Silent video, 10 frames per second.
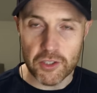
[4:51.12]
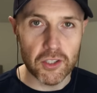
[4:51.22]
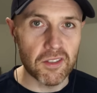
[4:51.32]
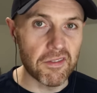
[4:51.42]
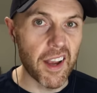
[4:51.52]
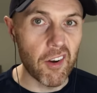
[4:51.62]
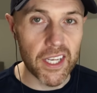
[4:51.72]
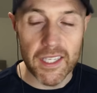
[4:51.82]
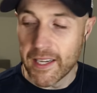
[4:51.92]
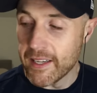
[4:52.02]
It's just a
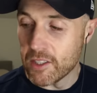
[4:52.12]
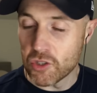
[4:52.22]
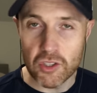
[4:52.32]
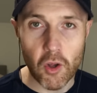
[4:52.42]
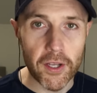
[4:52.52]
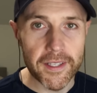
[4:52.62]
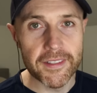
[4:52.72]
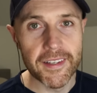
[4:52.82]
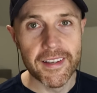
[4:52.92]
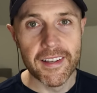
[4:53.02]
very
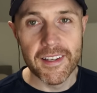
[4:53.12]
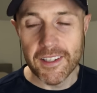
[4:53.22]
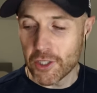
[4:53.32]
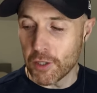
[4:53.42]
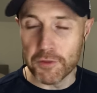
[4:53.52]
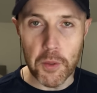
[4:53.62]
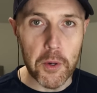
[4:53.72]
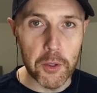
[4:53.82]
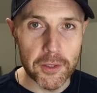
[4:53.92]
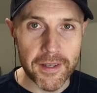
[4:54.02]
solid,
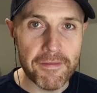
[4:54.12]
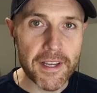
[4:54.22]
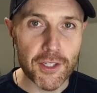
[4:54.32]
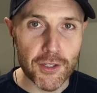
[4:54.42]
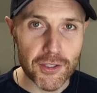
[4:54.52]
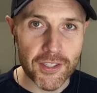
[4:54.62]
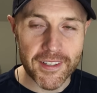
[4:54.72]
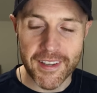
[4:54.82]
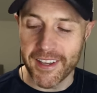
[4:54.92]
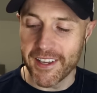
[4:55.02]
comfortable, efficient
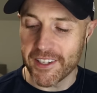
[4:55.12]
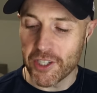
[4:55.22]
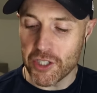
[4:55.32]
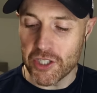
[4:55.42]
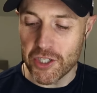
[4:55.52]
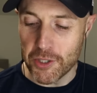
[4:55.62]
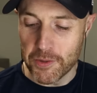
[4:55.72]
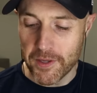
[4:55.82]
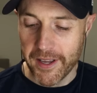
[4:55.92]
cushion shoe.